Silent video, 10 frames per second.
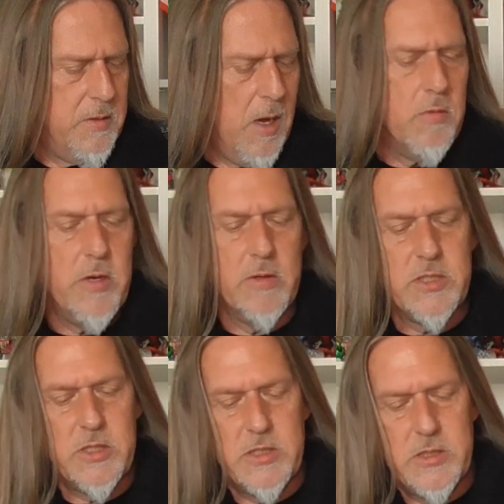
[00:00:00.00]
Oh, no,
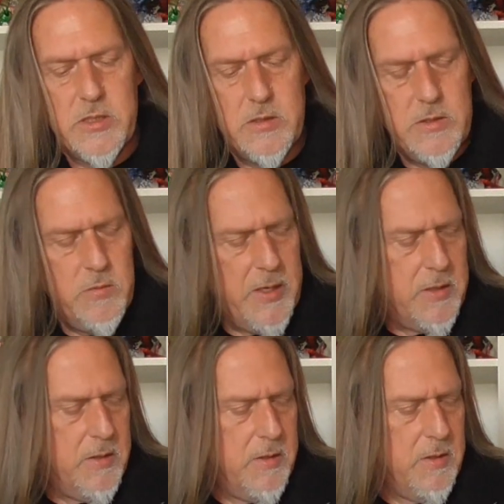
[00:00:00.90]
wait.
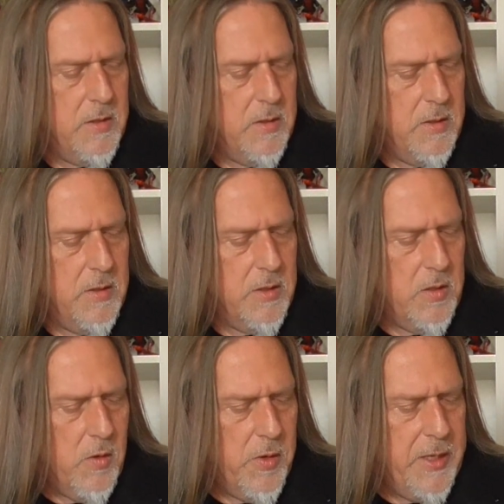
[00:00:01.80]

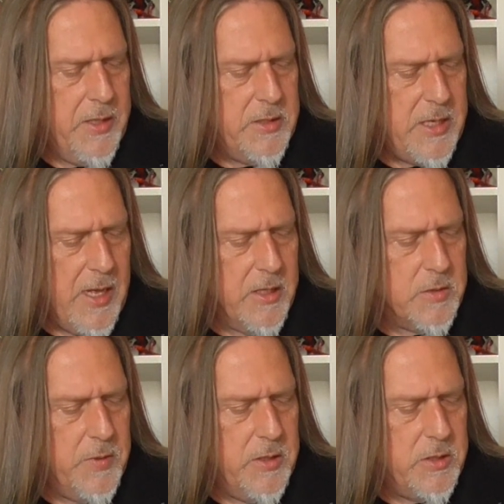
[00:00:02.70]
Coin,
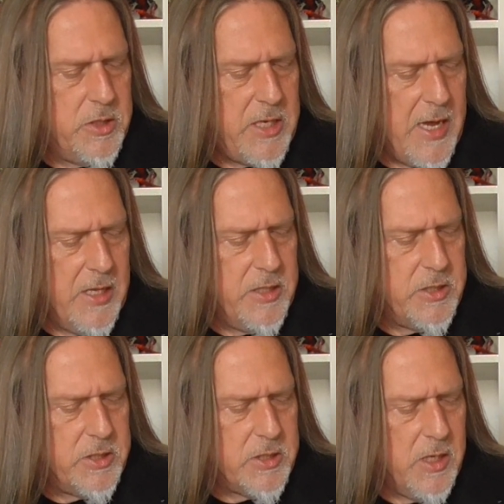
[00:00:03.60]
talisman,
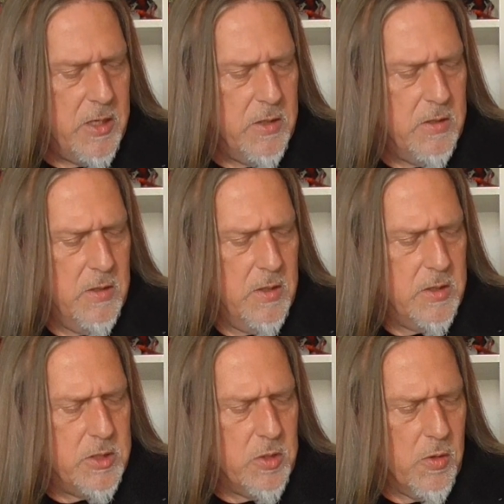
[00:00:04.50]
chalice, skull,
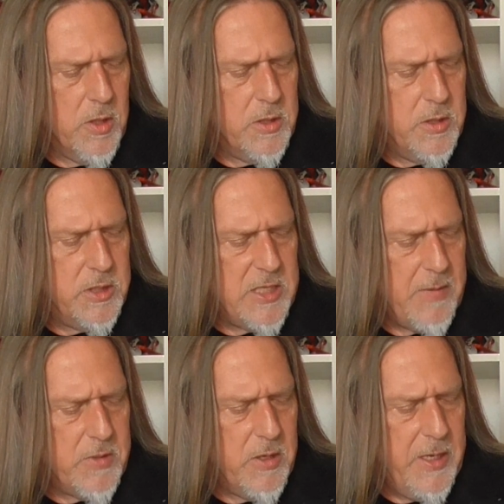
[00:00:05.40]
sword,
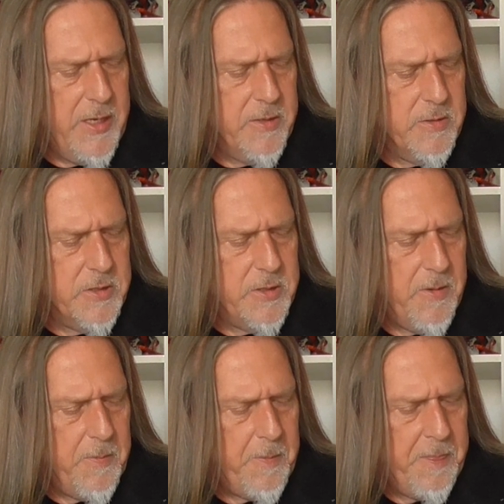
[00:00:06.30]
scepter, eagles.
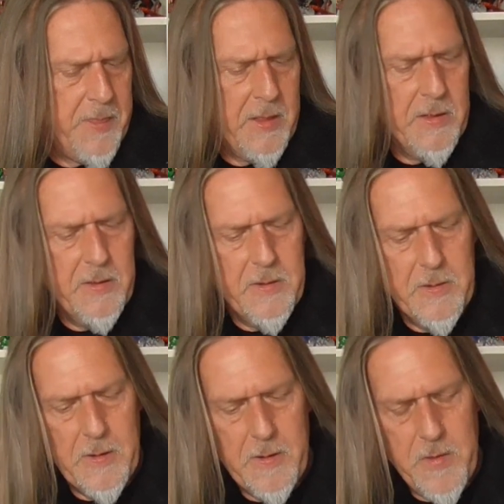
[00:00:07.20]

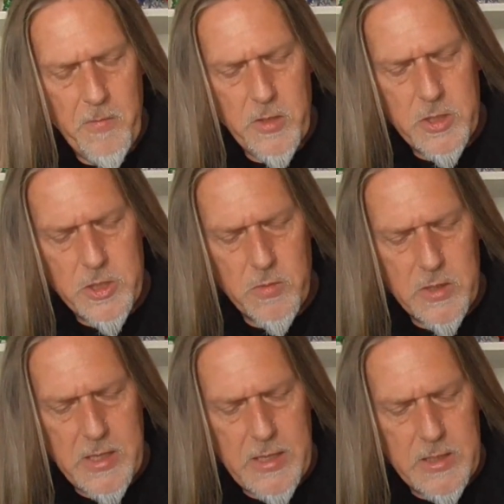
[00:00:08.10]
I'm not really sure
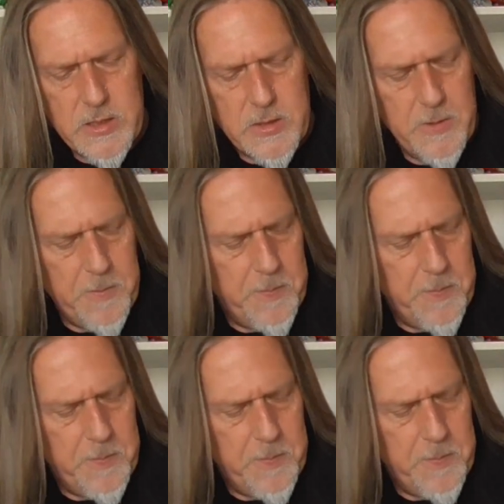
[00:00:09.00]
what that is.